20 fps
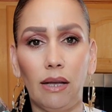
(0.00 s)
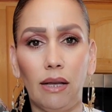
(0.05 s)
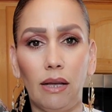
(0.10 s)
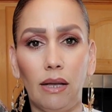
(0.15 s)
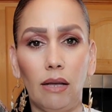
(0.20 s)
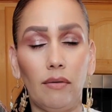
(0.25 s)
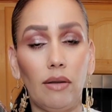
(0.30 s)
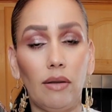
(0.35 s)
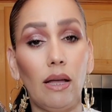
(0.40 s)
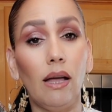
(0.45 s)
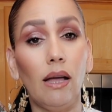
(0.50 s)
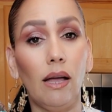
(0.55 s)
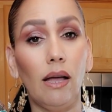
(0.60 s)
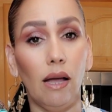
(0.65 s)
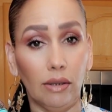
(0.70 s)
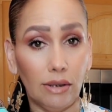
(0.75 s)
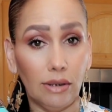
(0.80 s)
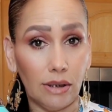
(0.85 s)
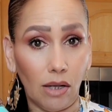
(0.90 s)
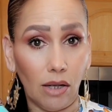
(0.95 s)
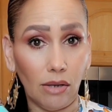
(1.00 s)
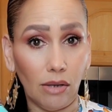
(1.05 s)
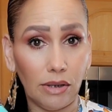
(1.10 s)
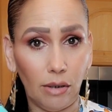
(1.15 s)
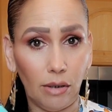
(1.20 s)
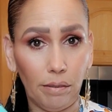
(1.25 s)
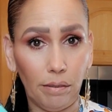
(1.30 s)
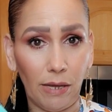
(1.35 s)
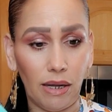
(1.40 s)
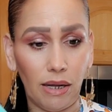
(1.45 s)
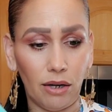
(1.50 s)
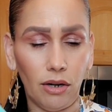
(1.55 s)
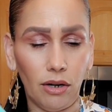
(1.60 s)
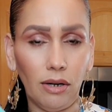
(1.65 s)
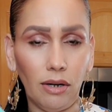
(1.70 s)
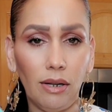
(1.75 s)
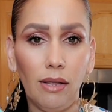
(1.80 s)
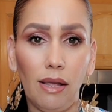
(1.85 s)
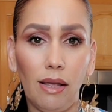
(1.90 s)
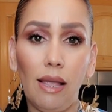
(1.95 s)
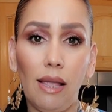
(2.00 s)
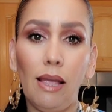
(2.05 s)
of unsalted butter,